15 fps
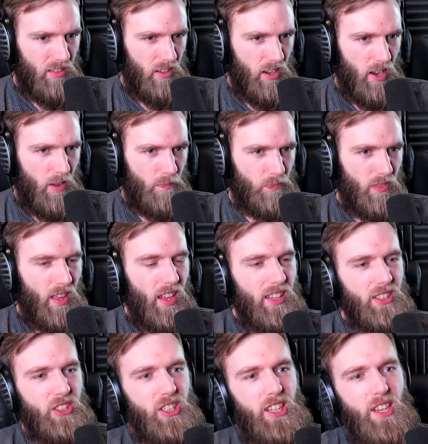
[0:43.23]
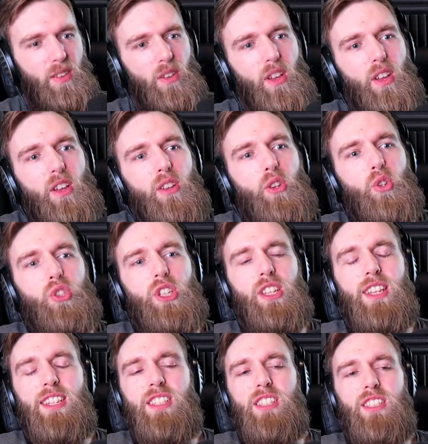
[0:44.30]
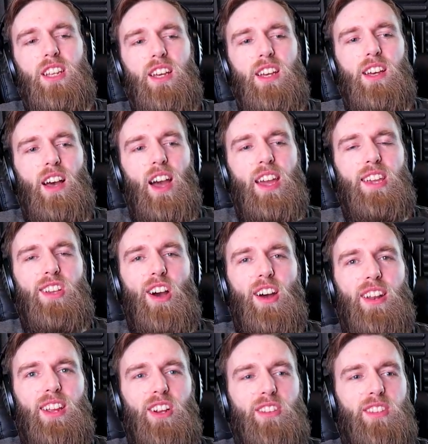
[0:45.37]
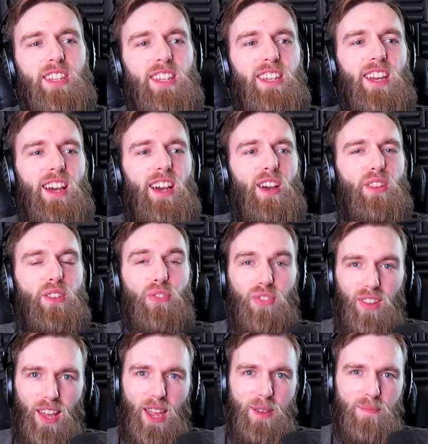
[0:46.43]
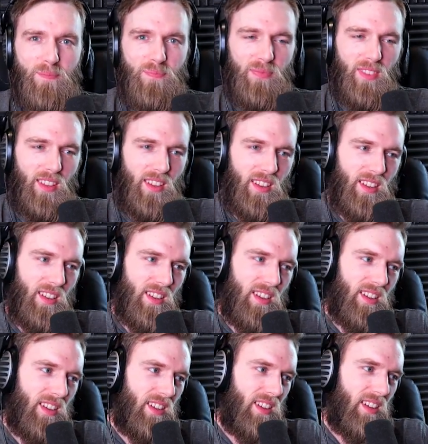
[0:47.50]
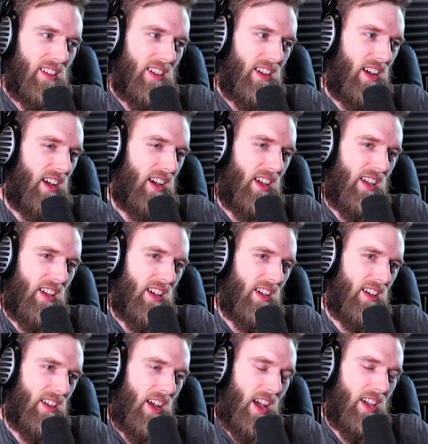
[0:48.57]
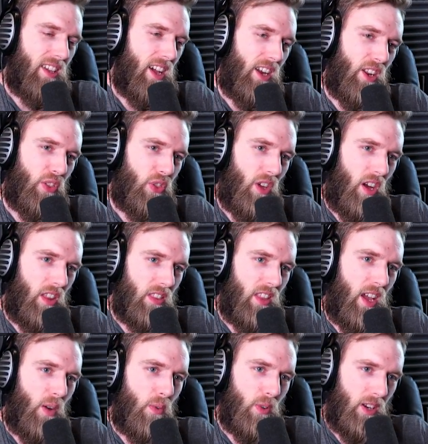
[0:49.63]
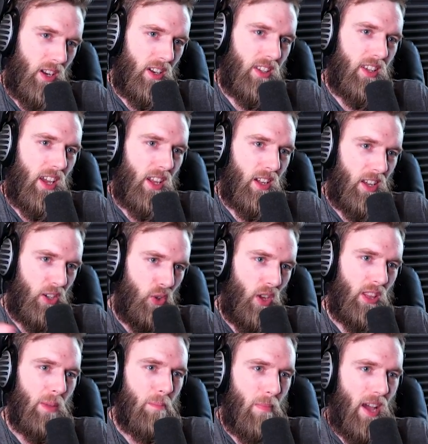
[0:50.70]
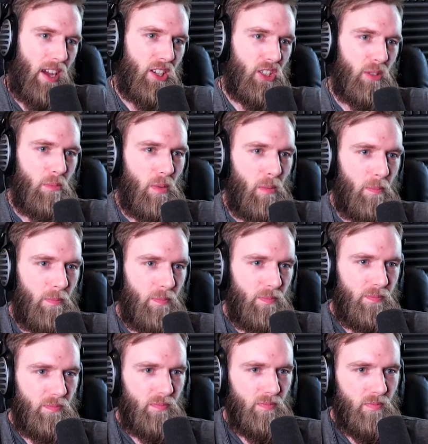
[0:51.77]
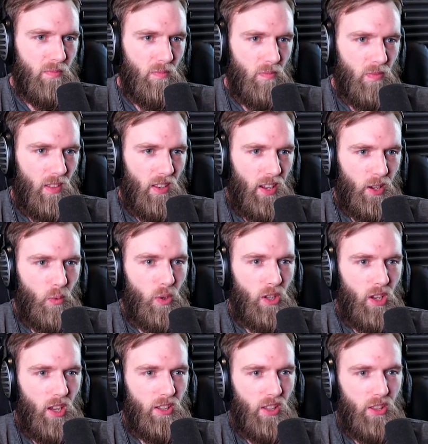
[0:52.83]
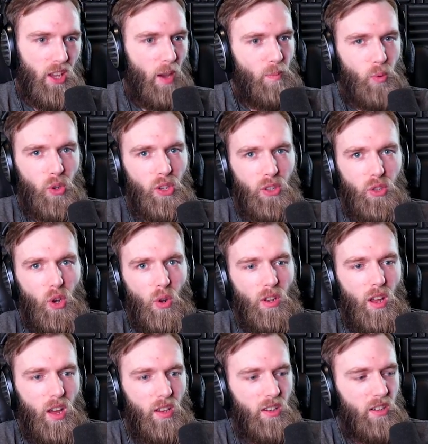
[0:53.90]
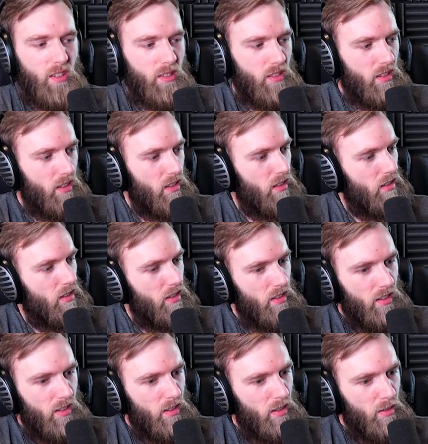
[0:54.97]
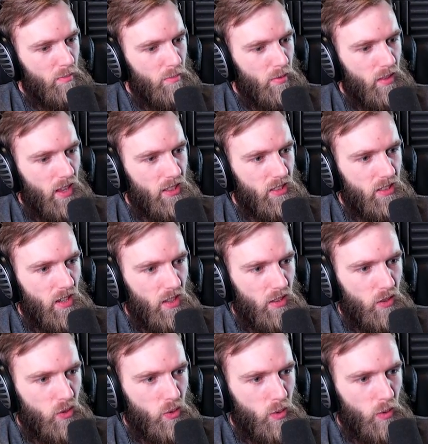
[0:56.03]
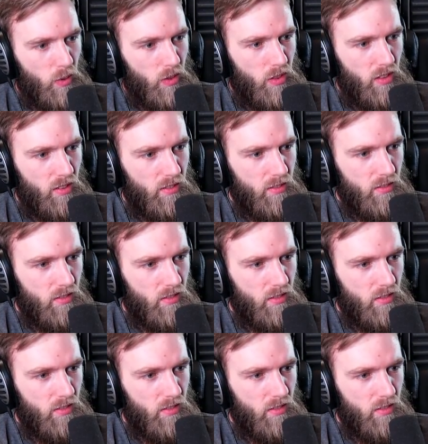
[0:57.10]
Yeah. See, you see this uh, icon here, the uh, the flame? I uh, I kind of thought that would indicate like you had the maximum. Like when it got to the top, you can go longer. But that's not the truth.